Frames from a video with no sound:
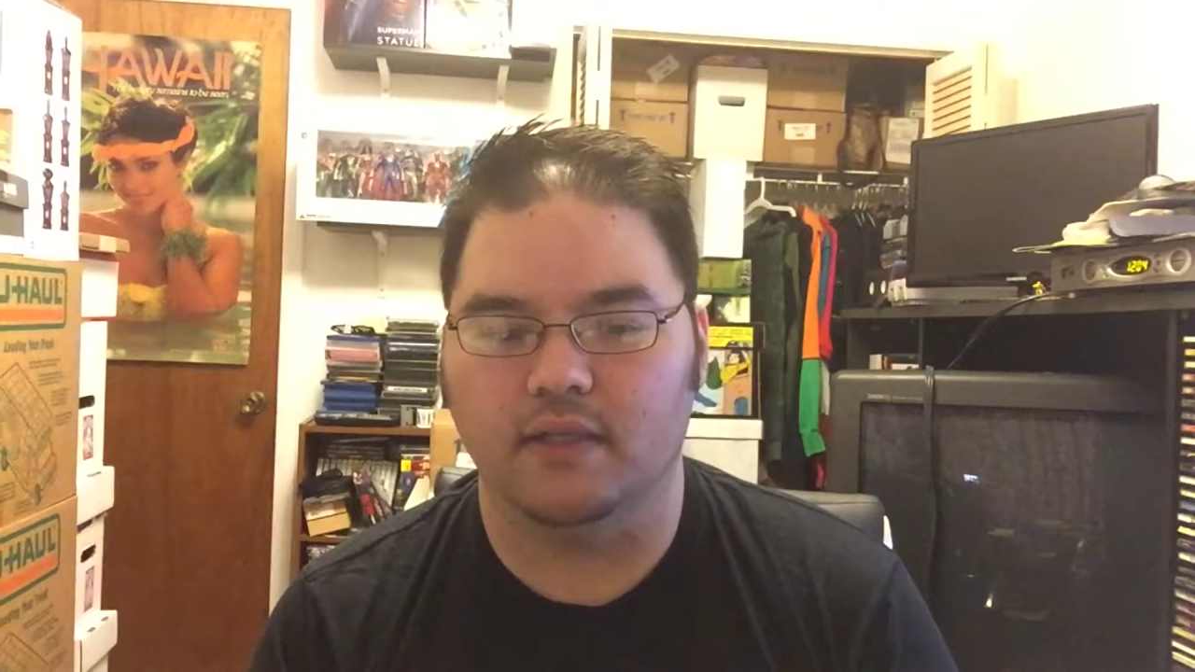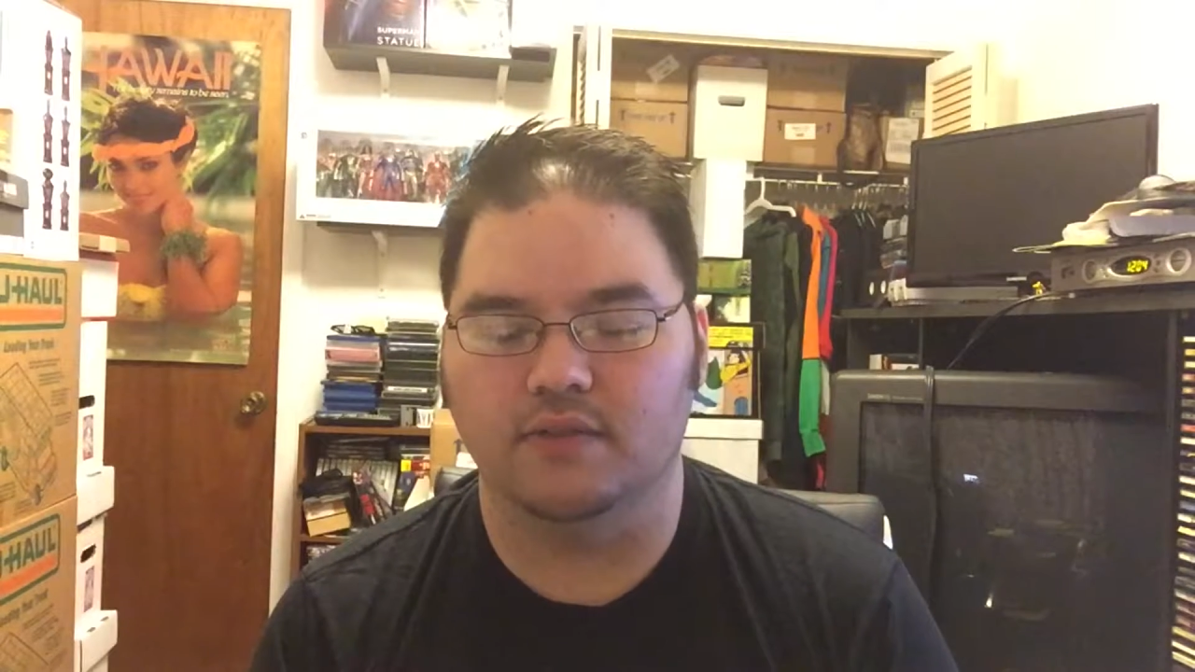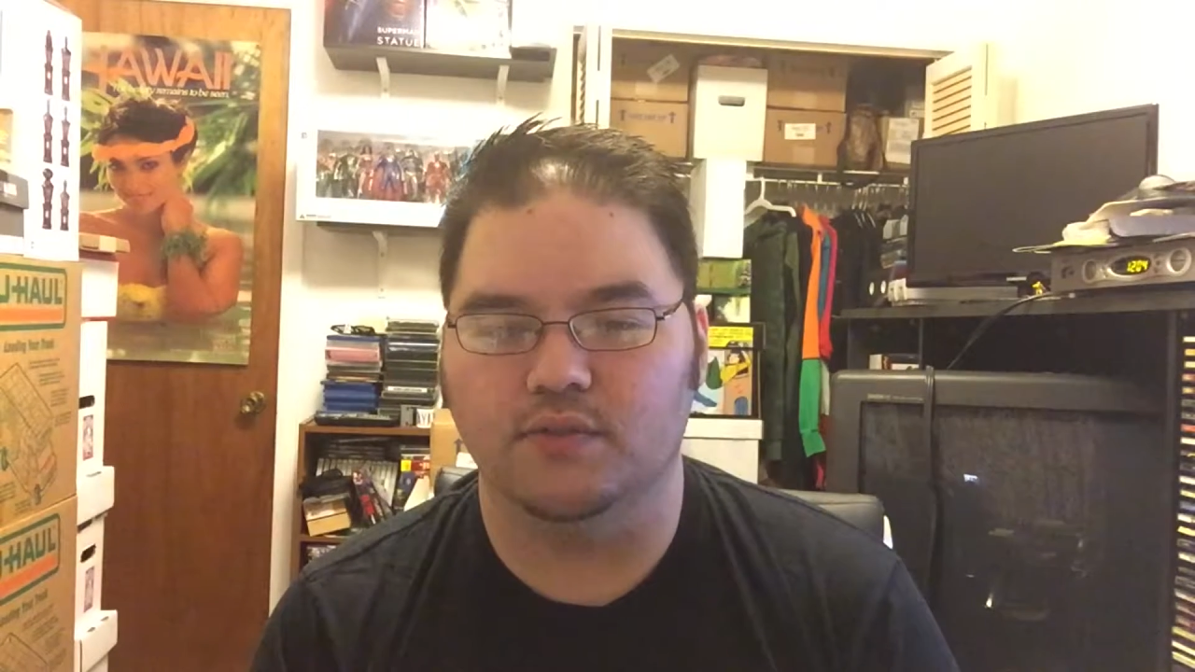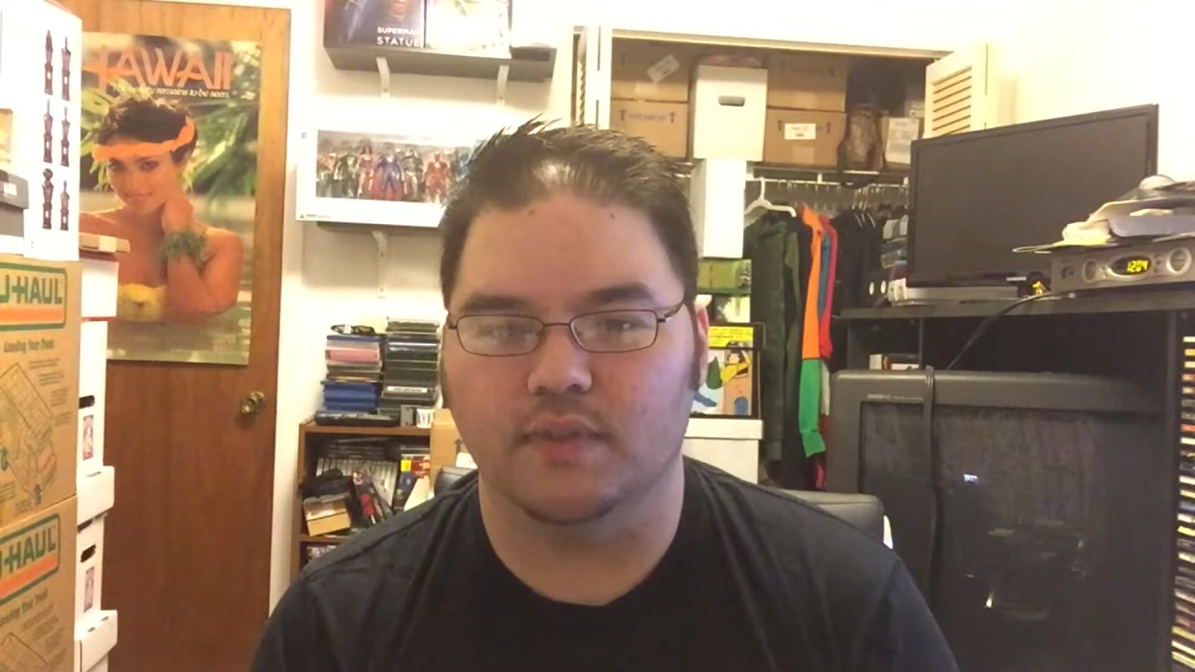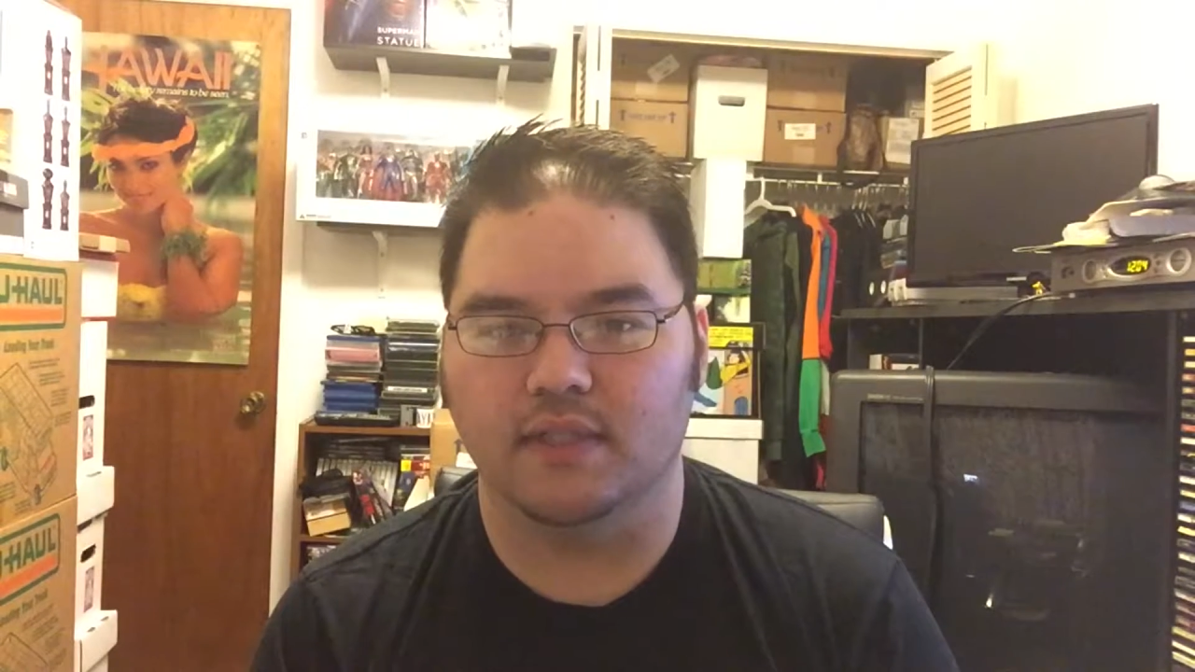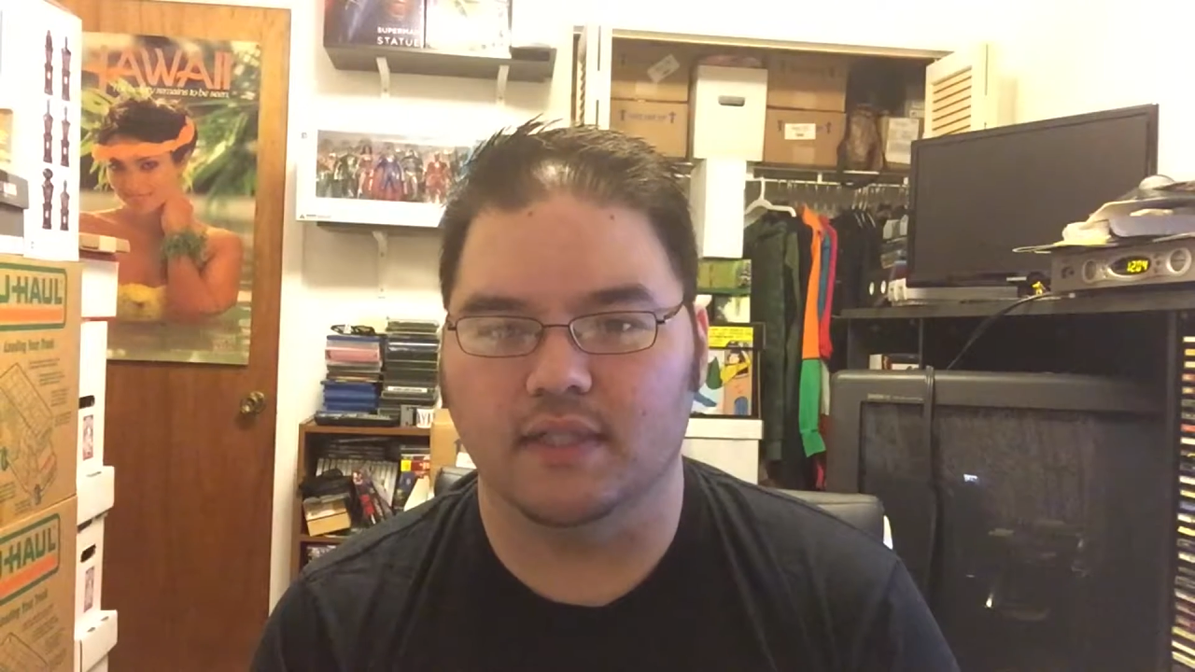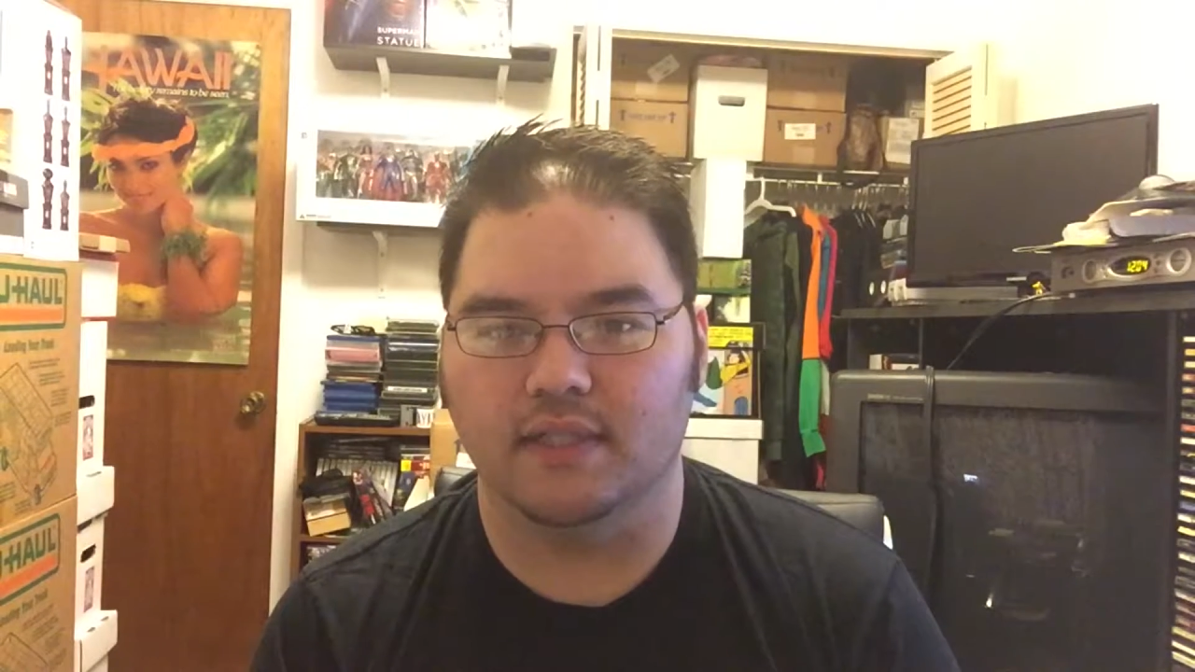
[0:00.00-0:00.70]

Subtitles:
doing